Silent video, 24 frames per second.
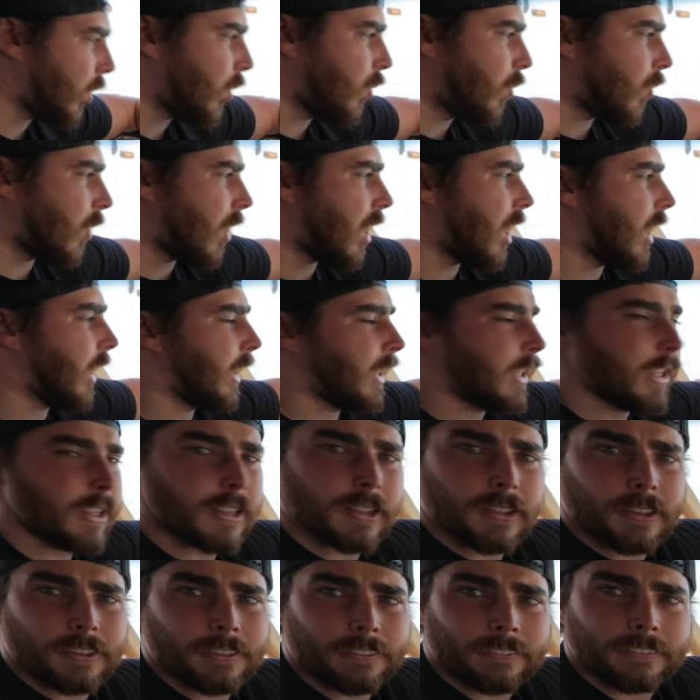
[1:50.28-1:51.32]
to want it
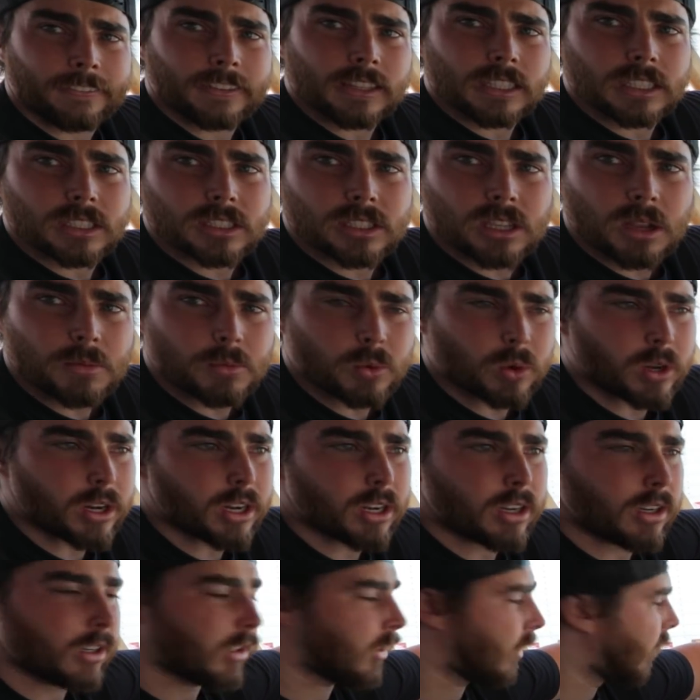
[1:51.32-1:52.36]

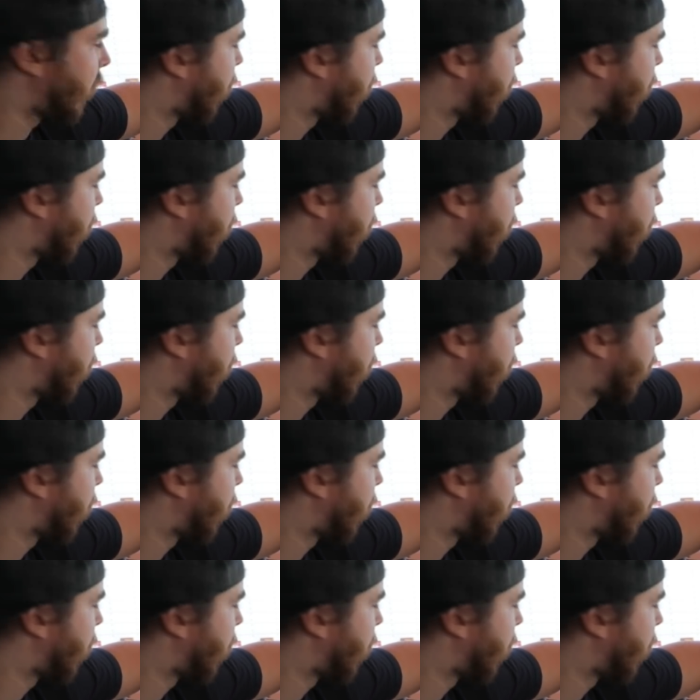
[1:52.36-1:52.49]
somewhere